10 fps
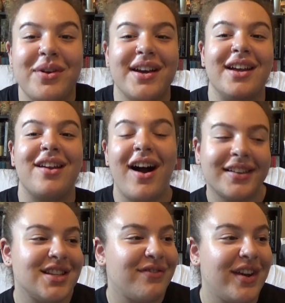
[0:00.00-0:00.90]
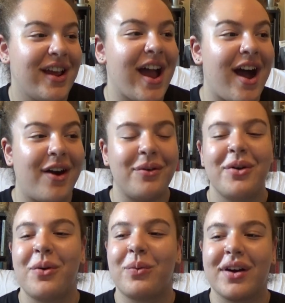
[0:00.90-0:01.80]
We're gonna knock this video out,
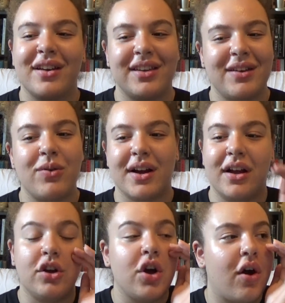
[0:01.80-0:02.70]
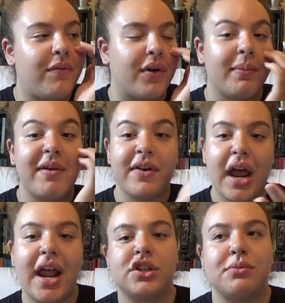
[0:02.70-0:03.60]
we're gonna go for it. My
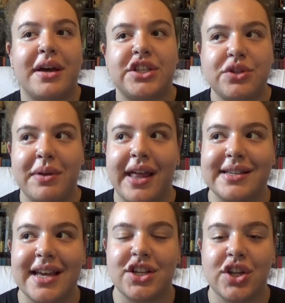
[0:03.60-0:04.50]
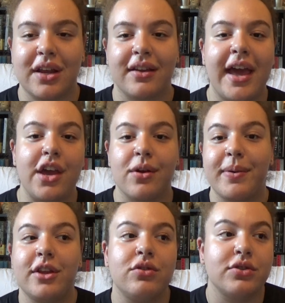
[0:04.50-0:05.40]
friend had actually messaged me last night, she's like, okay, you're
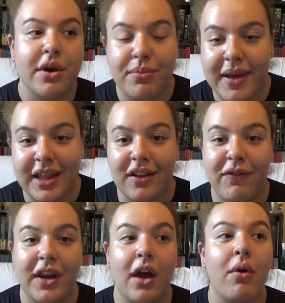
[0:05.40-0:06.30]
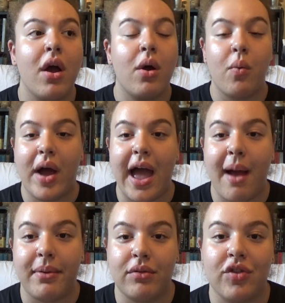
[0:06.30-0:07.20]
being too slow with making this video, what
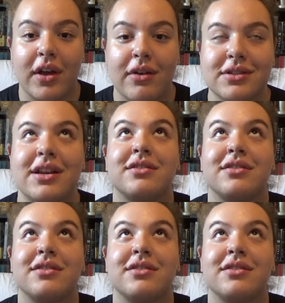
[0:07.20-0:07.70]
happened with the ghost?